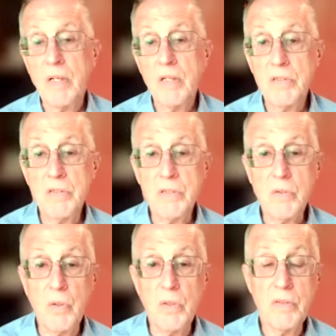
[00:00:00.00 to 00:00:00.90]
she's
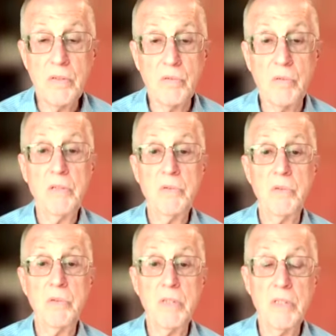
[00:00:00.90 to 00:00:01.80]
called to the grand
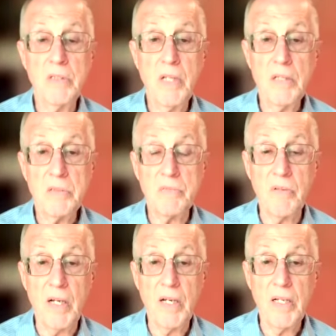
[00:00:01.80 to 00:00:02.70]
jury to
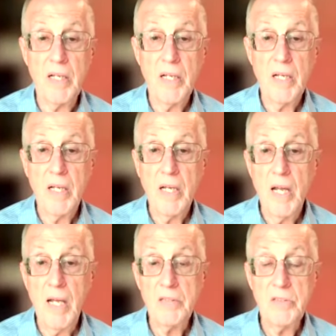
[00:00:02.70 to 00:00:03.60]
testify.
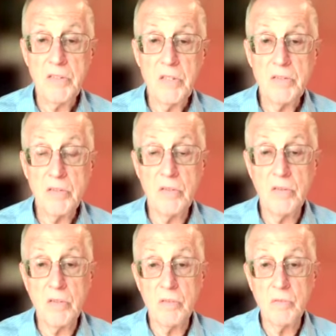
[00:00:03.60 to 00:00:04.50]
And she says to
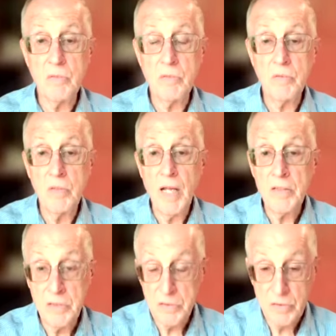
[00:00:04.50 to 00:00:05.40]
the
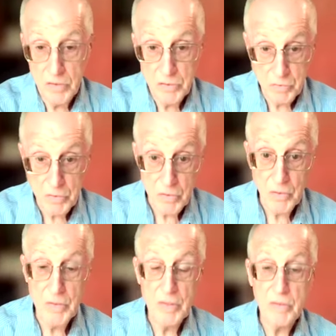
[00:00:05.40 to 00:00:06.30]
assistant district
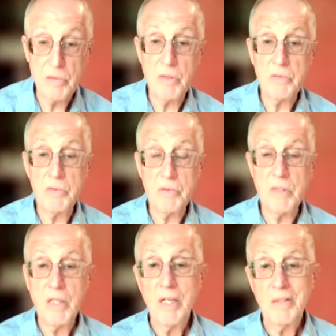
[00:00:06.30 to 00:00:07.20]
attorney in the grand jury,
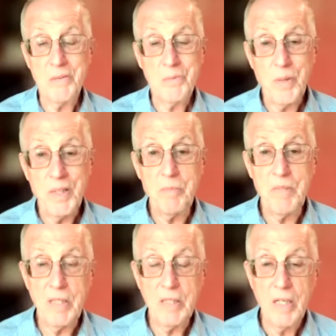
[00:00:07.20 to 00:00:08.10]
she says, wait a
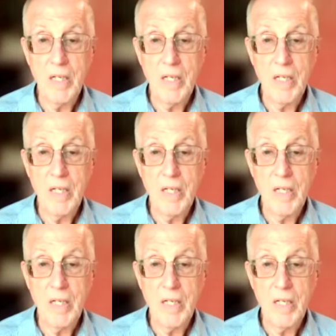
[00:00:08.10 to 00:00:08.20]
minute.